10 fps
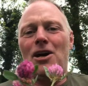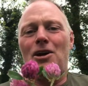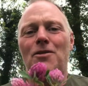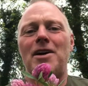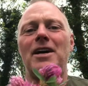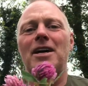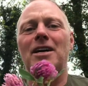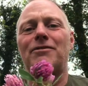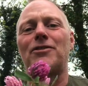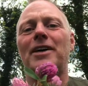
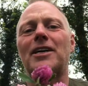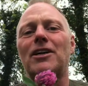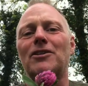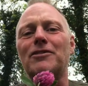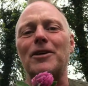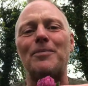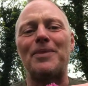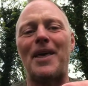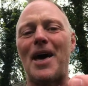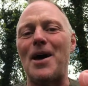Hooray for red clover.
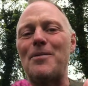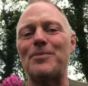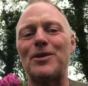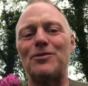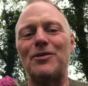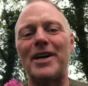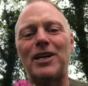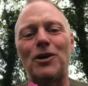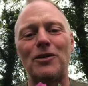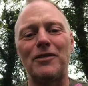Red
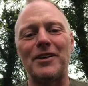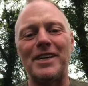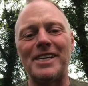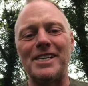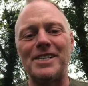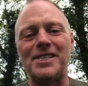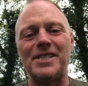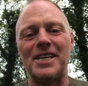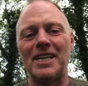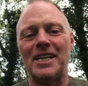clover
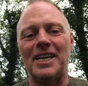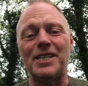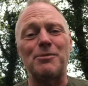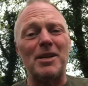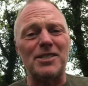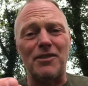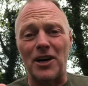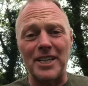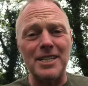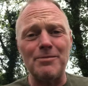it smells of
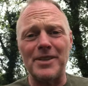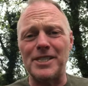honey.